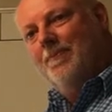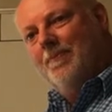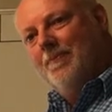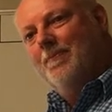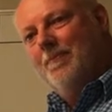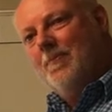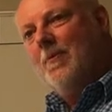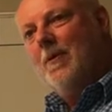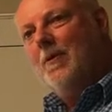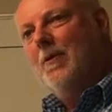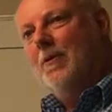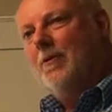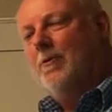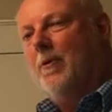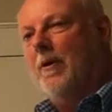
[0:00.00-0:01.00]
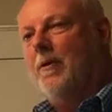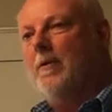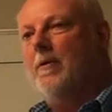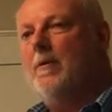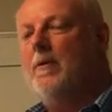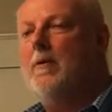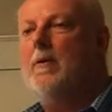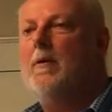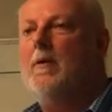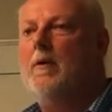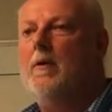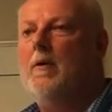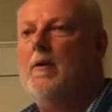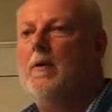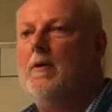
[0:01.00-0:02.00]
So, so what would set that off?
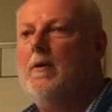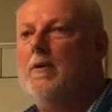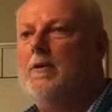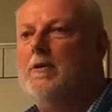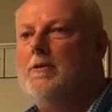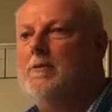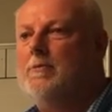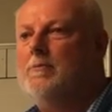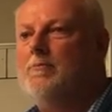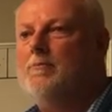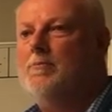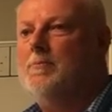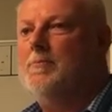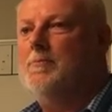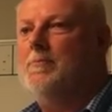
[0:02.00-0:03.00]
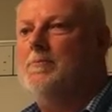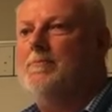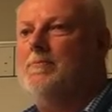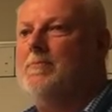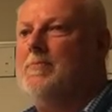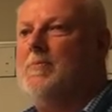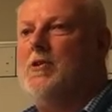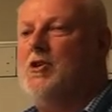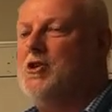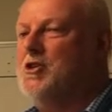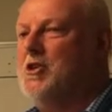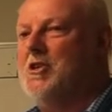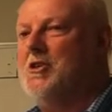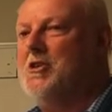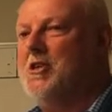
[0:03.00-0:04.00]
Volcanoes, tidal waves? It's
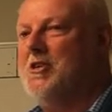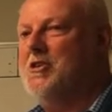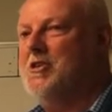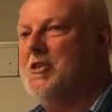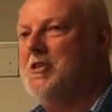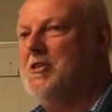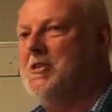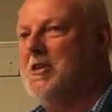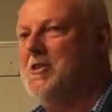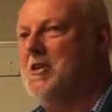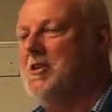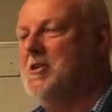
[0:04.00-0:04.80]
just it's just it's